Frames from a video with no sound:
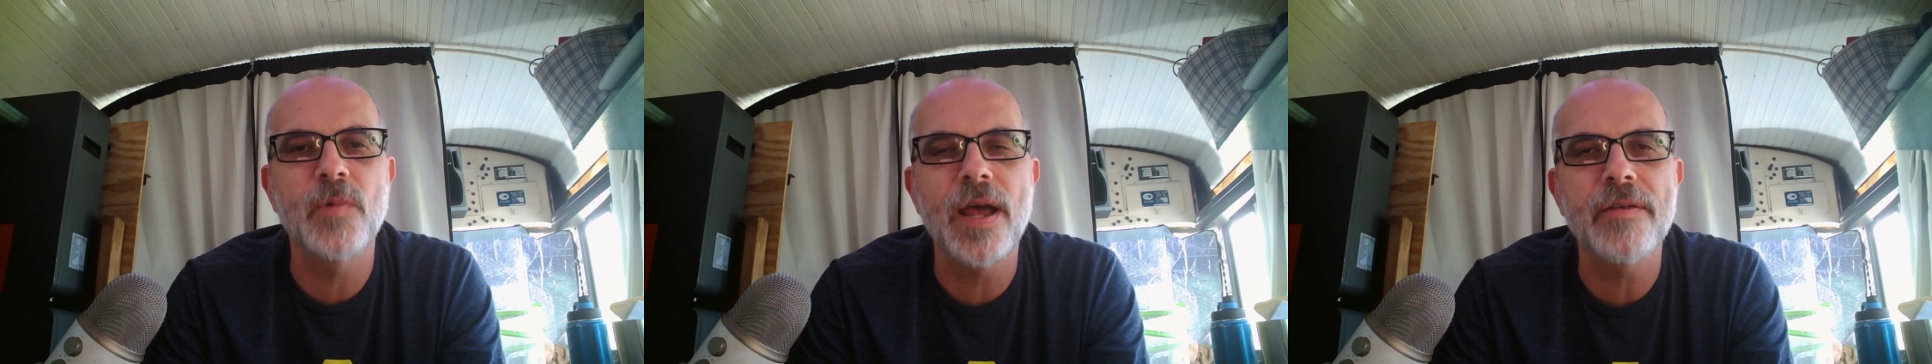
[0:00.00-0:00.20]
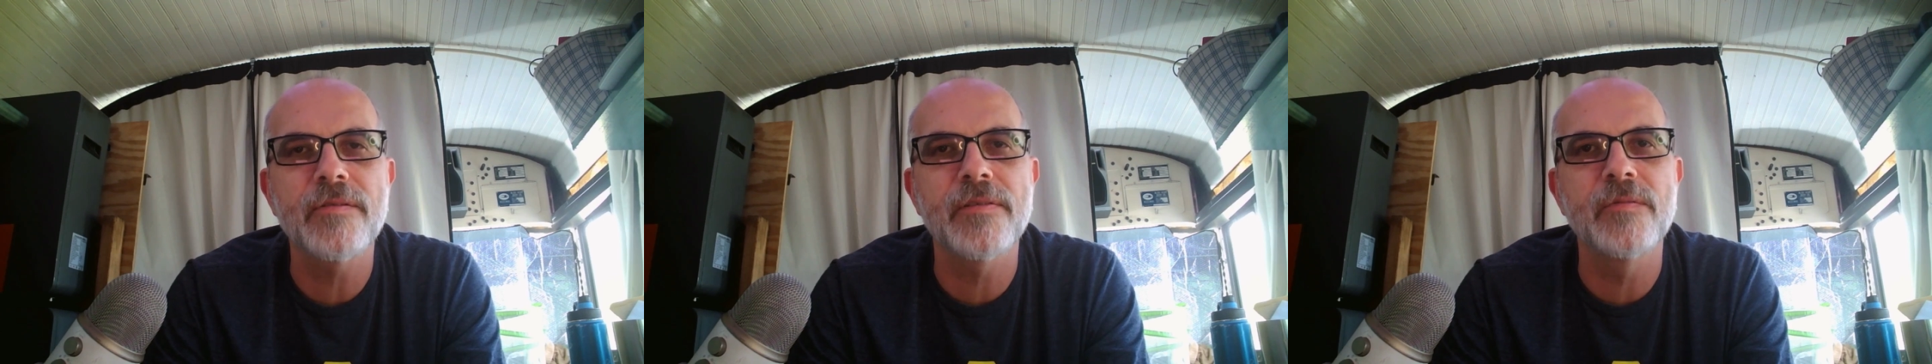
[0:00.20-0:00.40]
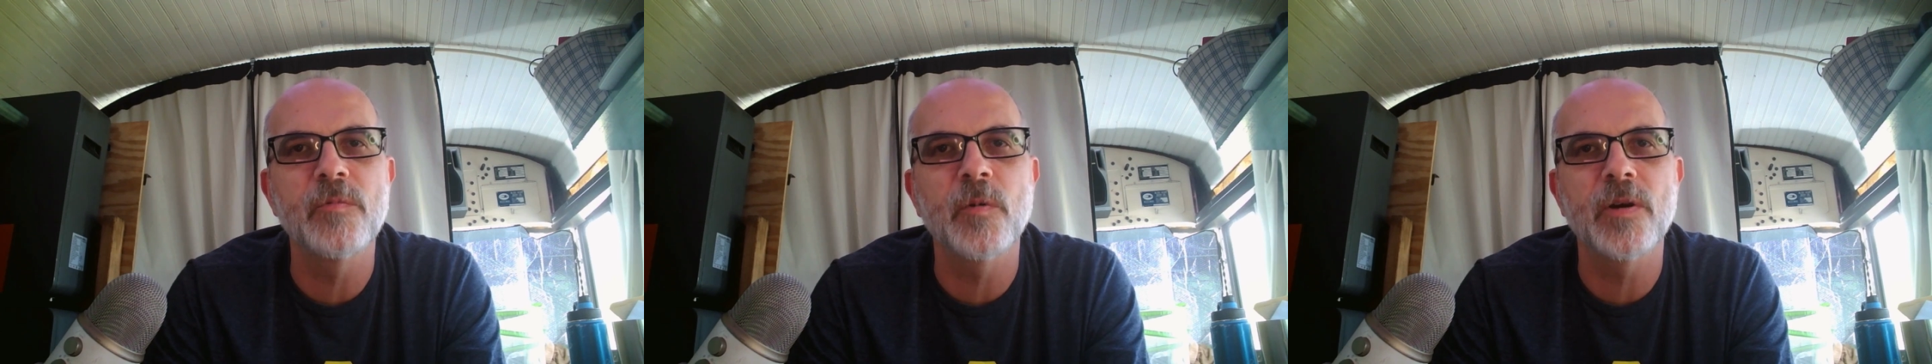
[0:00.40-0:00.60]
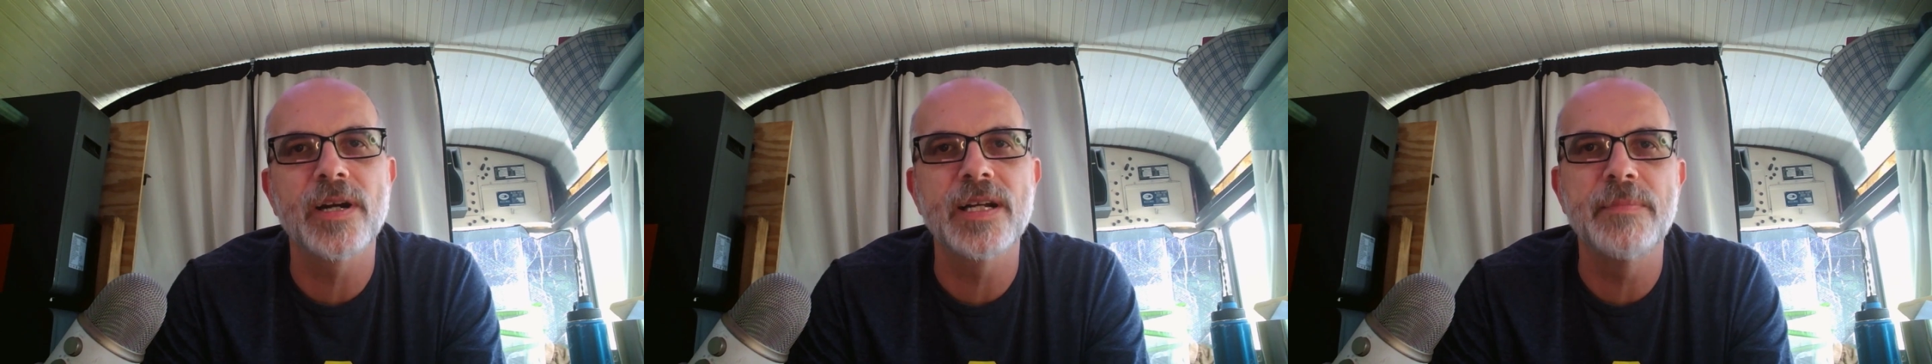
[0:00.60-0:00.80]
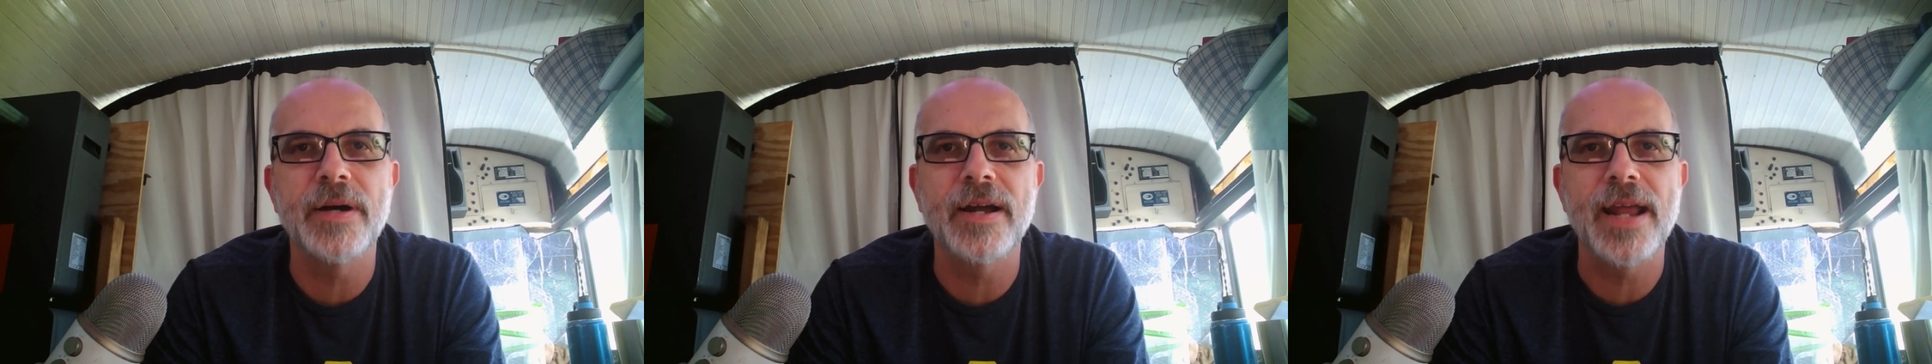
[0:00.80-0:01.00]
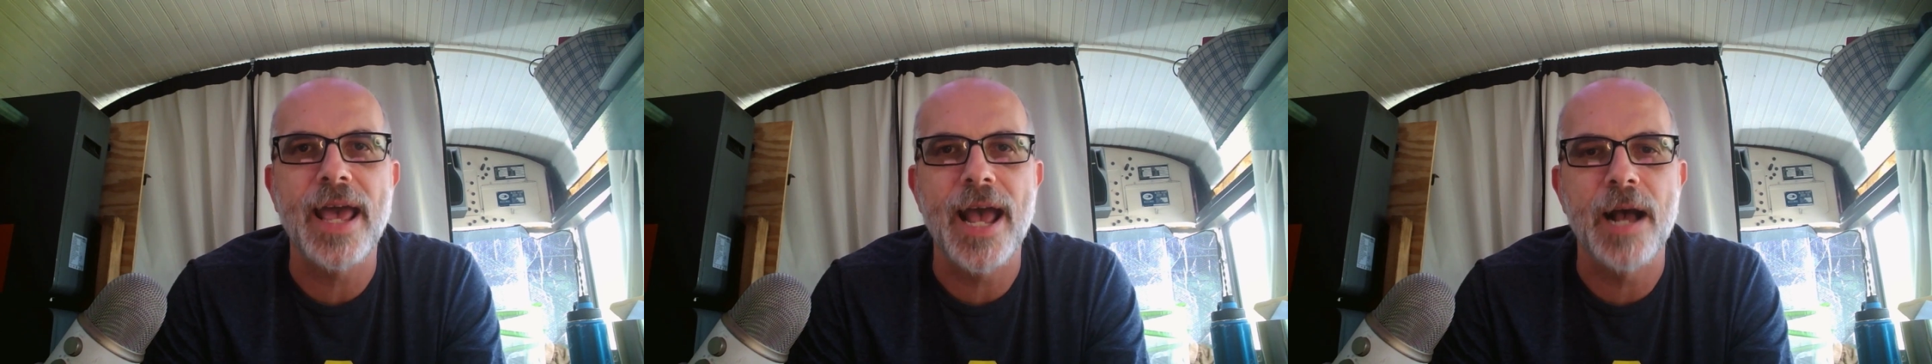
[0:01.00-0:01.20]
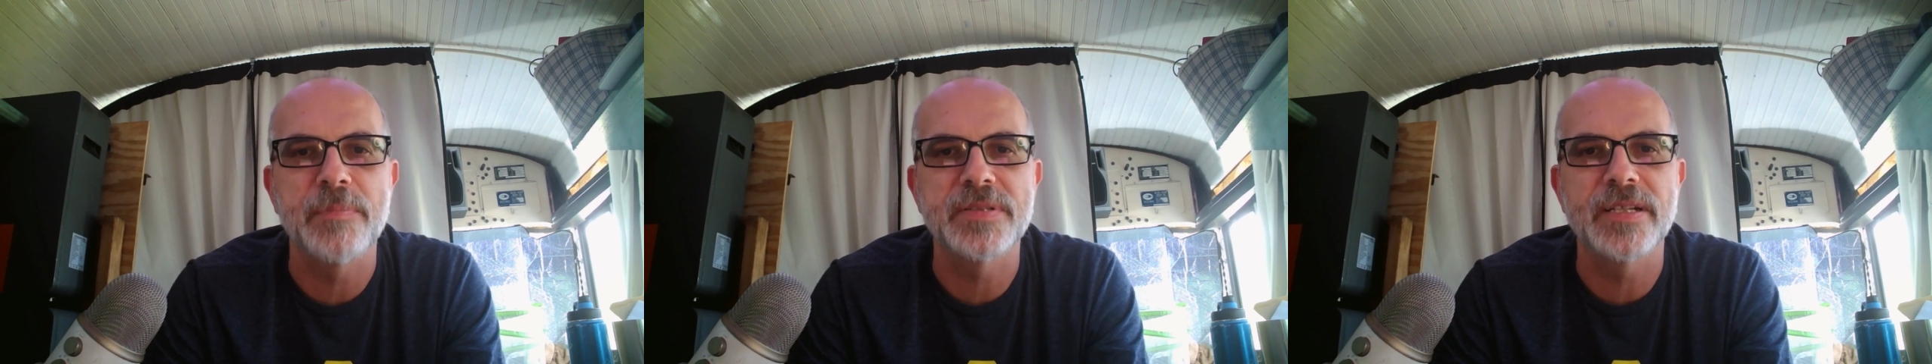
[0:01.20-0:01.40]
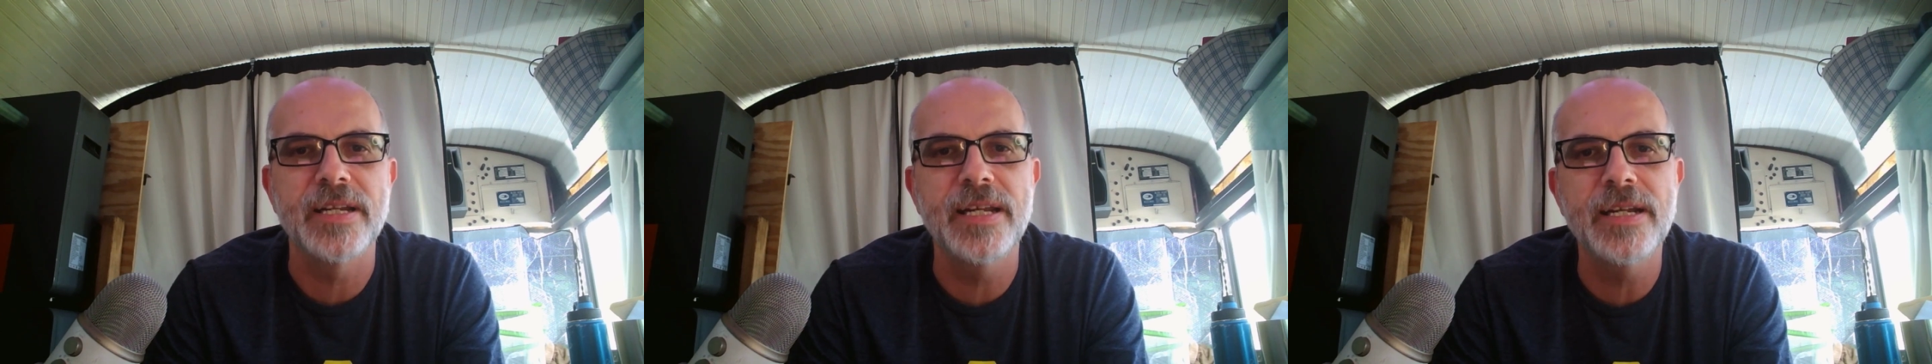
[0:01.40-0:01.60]
rather than worrying about
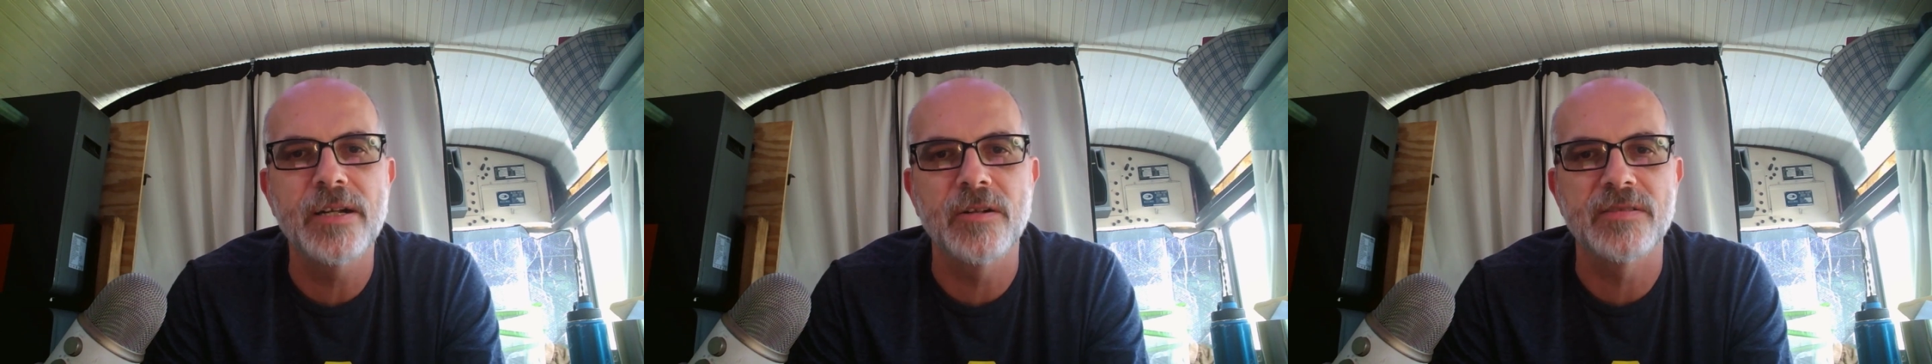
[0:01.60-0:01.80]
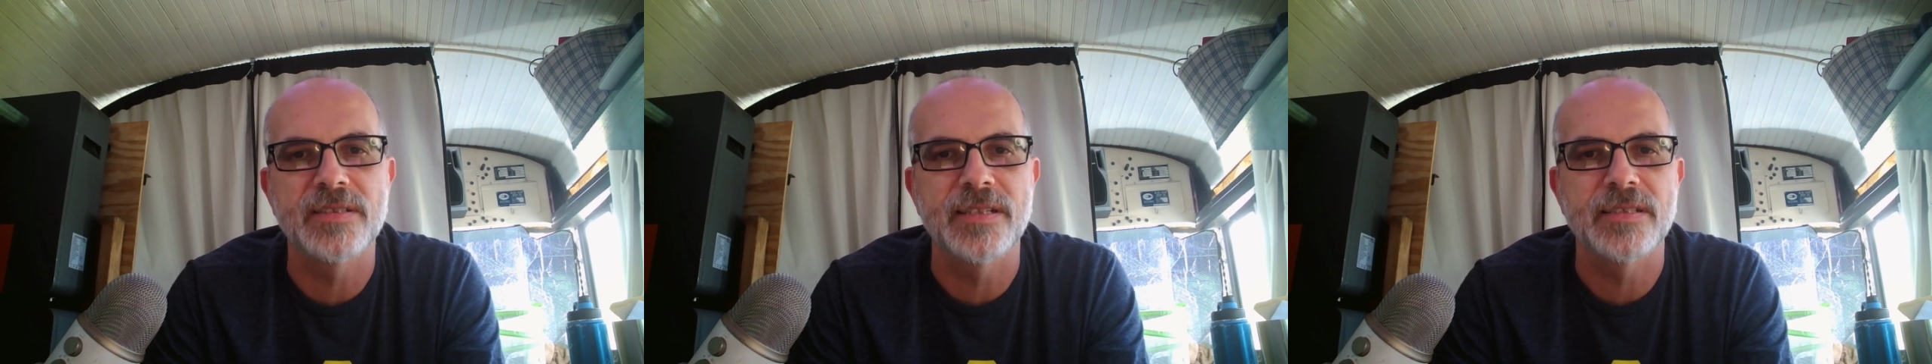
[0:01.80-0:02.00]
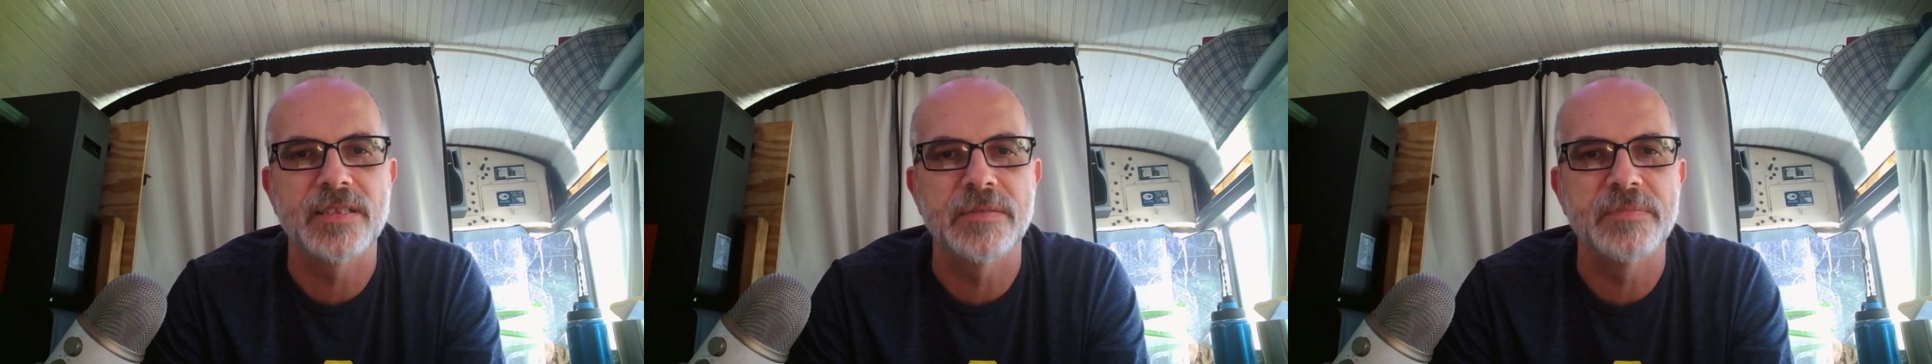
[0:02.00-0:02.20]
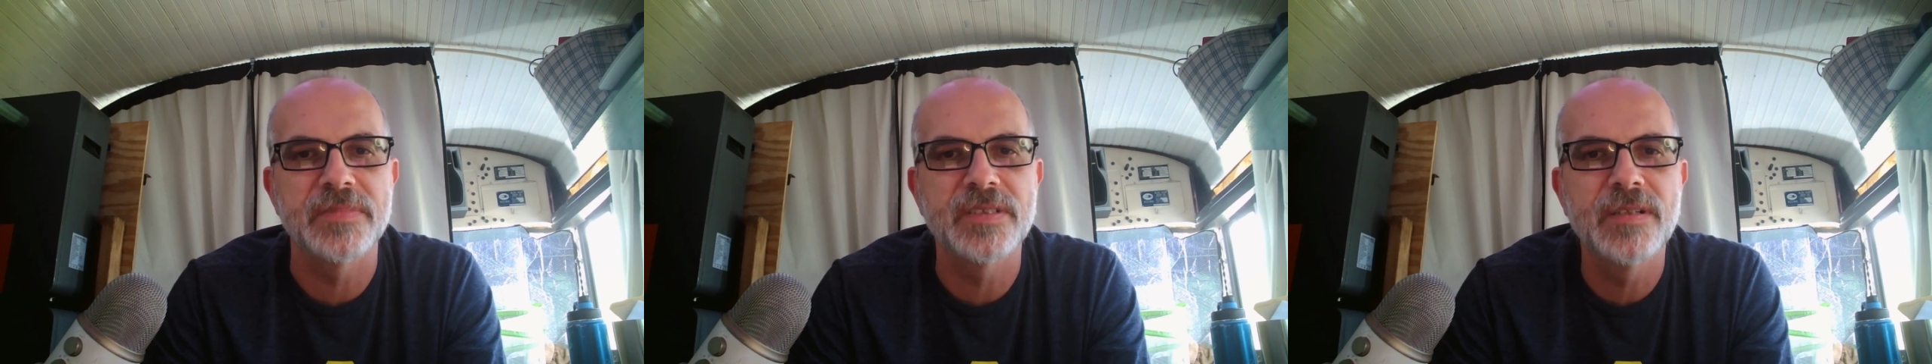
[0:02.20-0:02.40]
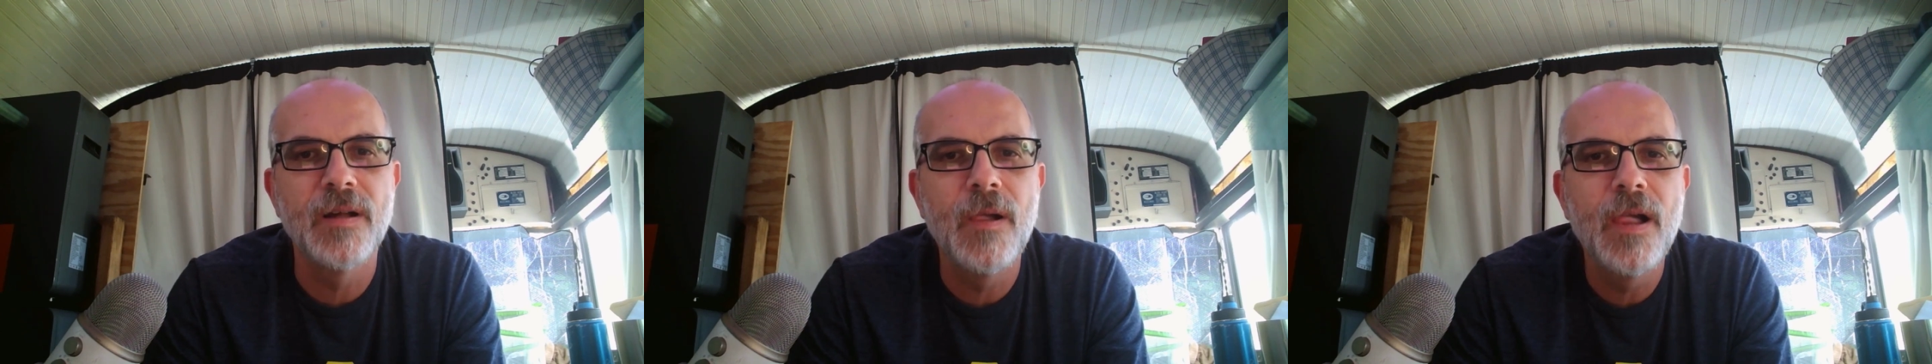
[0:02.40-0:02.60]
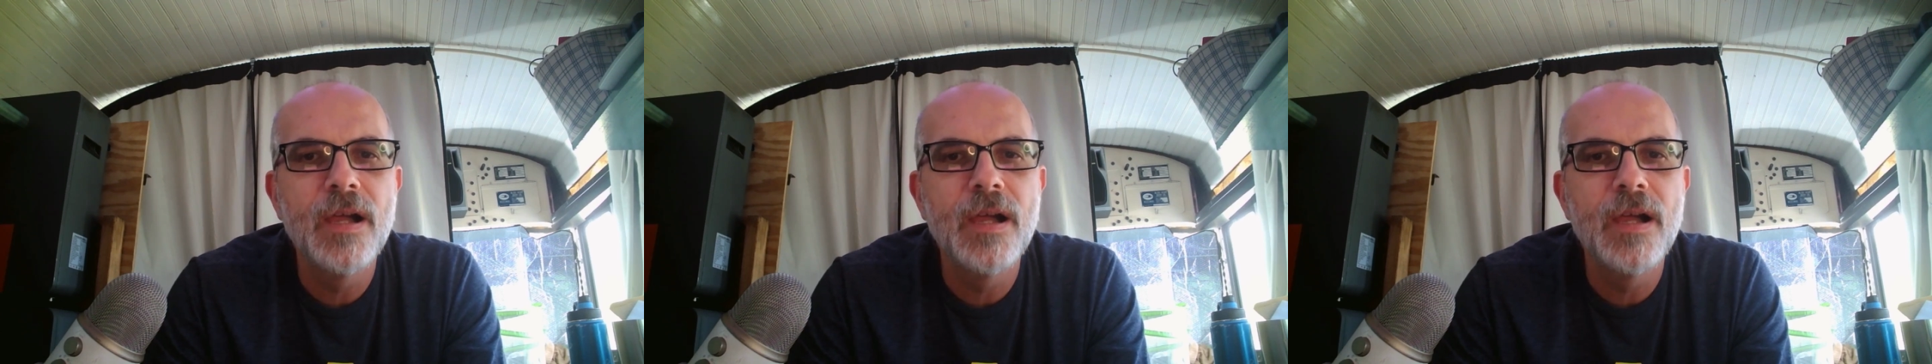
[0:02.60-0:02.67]
apps and ecosystems.